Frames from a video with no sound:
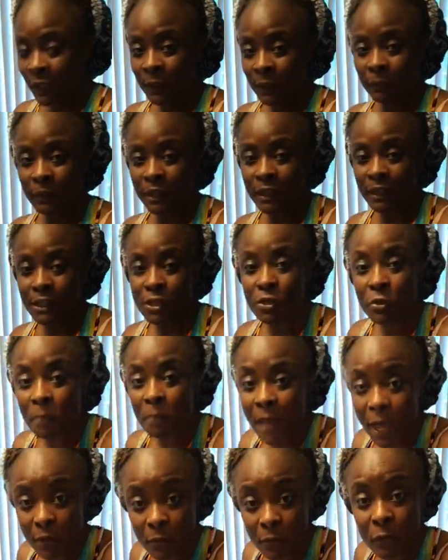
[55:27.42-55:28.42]
Because you
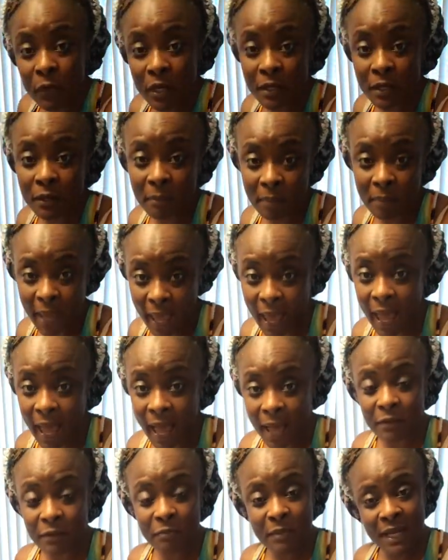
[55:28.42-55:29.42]
about to bring the bad
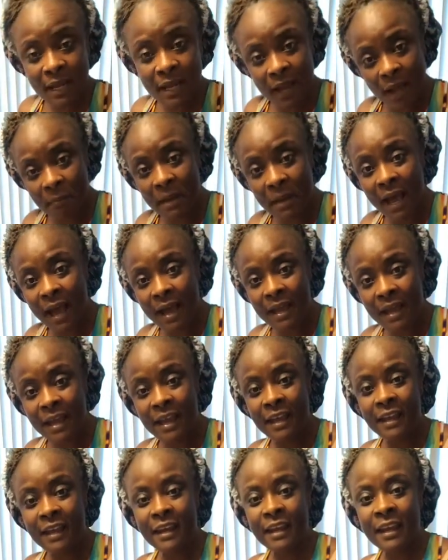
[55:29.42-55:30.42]
out of me. I'm
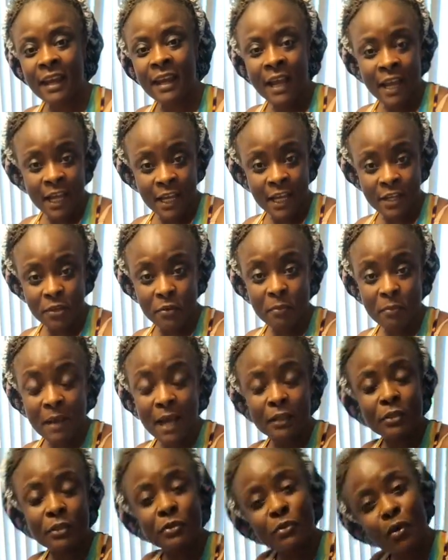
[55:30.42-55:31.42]
high-headed, and you
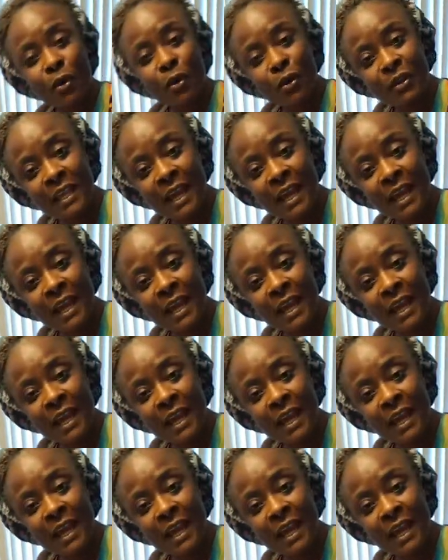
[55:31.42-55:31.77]
about to do all